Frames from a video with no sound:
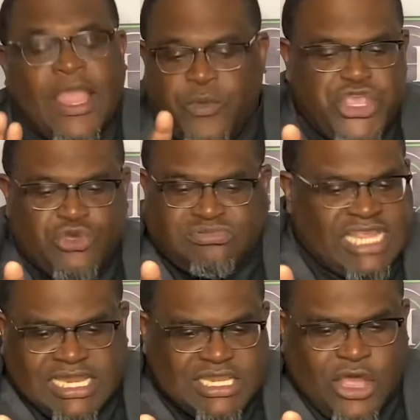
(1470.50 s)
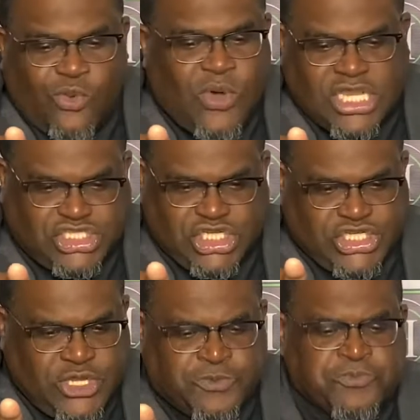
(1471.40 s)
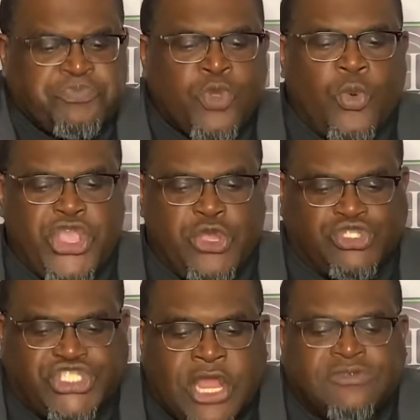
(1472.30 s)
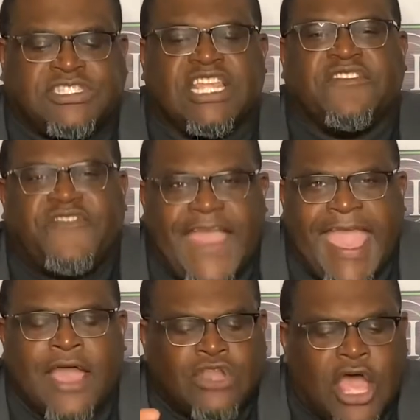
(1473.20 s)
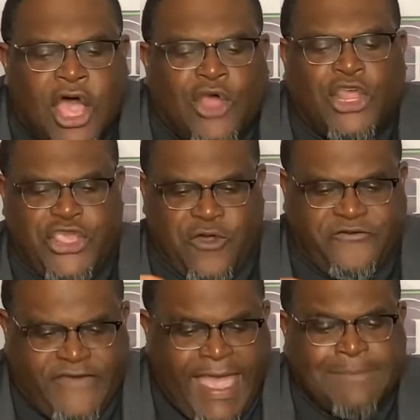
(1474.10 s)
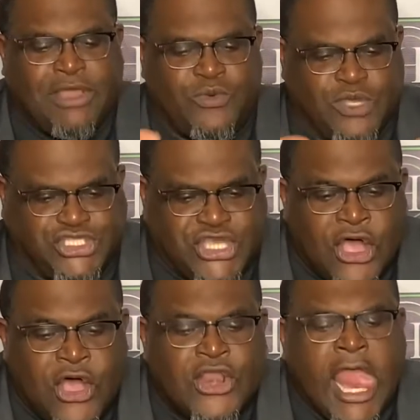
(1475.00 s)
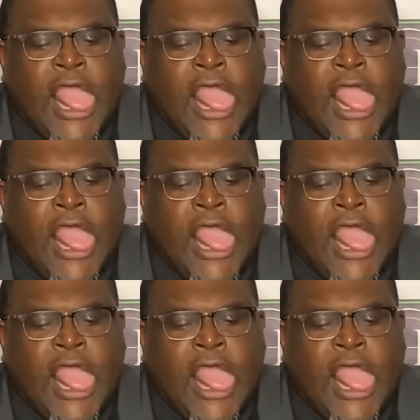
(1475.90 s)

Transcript: you didn't know what to do. When you searched and found, all of your family was gone.